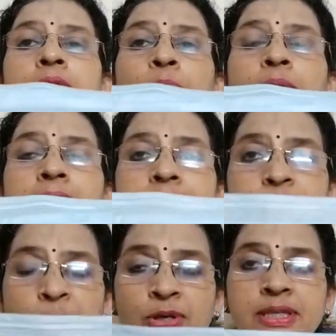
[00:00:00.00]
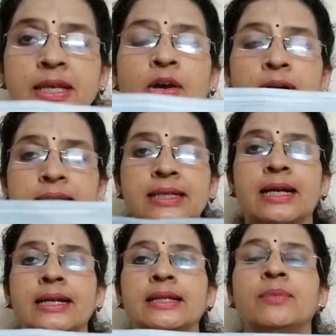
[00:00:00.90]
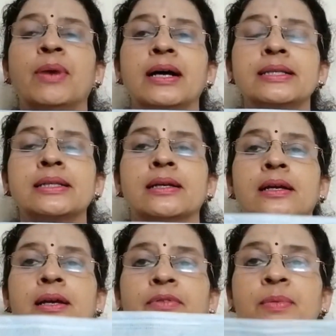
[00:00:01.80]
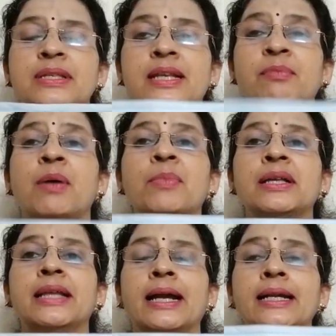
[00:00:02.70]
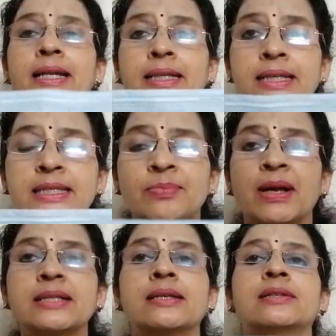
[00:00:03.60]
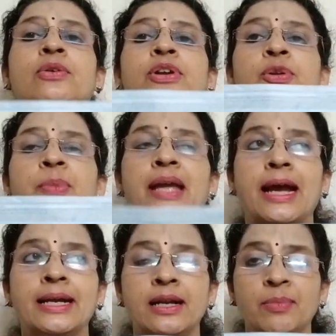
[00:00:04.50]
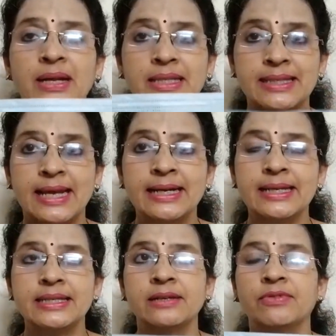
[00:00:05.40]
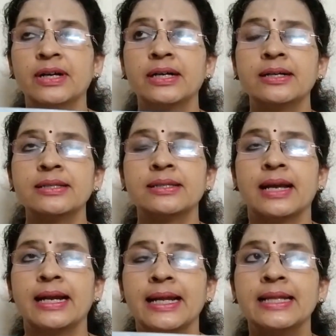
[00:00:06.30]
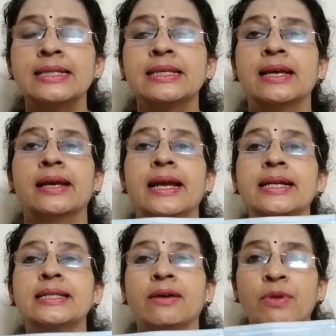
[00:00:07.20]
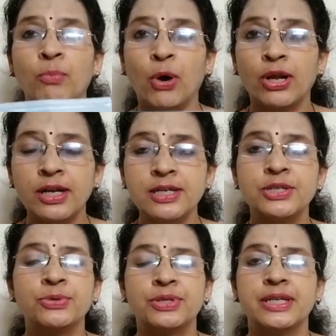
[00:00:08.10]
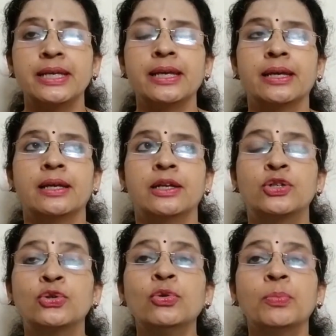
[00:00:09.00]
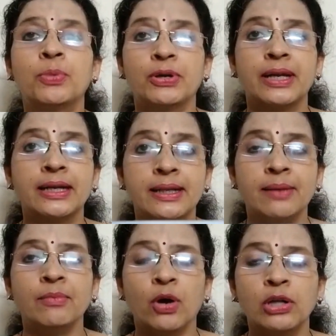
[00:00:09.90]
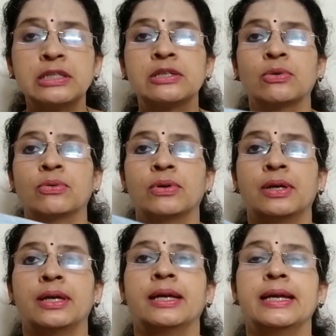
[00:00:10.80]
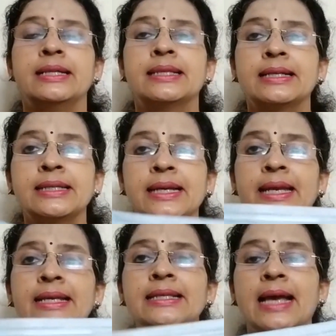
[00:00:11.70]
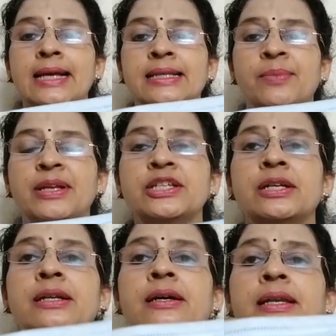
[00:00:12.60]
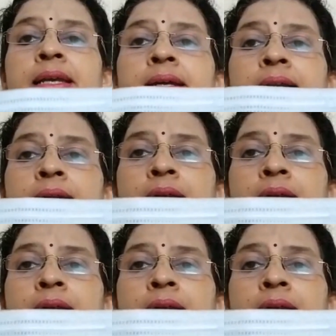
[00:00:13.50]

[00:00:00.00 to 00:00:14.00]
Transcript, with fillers: While disposing or discarding the mask, we must remember that this mask is going to be handled by the sanitation workers and hence it is our moral duty to protect them also. In such a case, as I mentioned earlier,